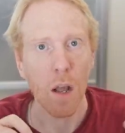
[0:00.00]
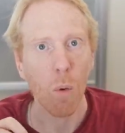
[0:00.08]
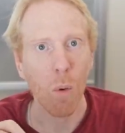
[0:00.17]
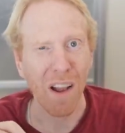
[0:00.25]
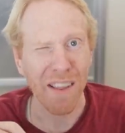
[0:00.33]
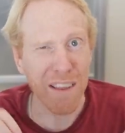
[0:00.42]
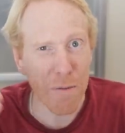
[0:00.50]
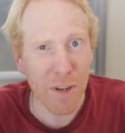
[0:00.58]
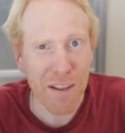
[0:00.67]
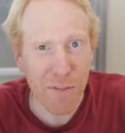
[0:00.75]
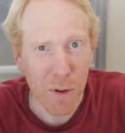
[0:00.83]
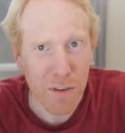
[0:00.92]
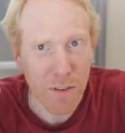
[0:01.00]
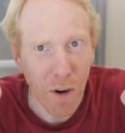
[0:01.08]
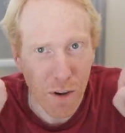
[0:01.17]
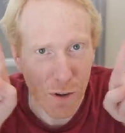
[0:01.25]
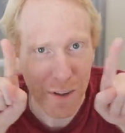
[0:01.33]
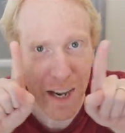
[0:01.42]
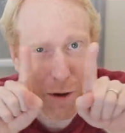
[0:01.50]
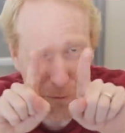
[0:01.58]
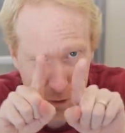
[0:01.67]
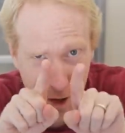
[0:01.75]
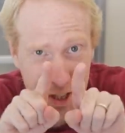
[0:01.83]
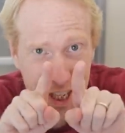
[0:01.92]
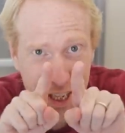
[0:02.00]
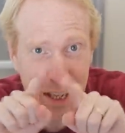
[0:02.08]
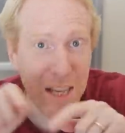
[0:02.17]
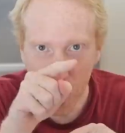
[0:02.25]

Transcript: well, even if those stars are kind of touching,